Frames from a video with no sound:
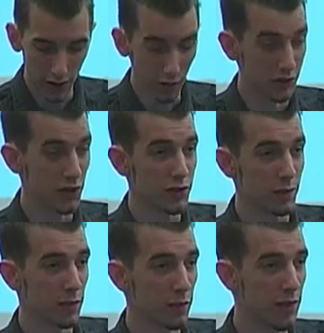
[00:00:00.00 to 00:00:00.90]
was just
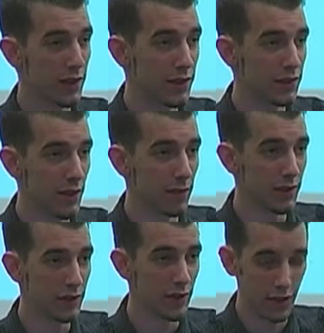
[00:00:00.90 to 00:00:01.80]
approved by the
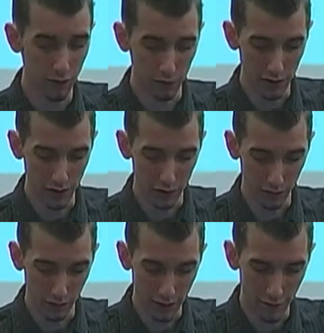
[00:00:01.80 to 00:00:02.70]
Assembly, and we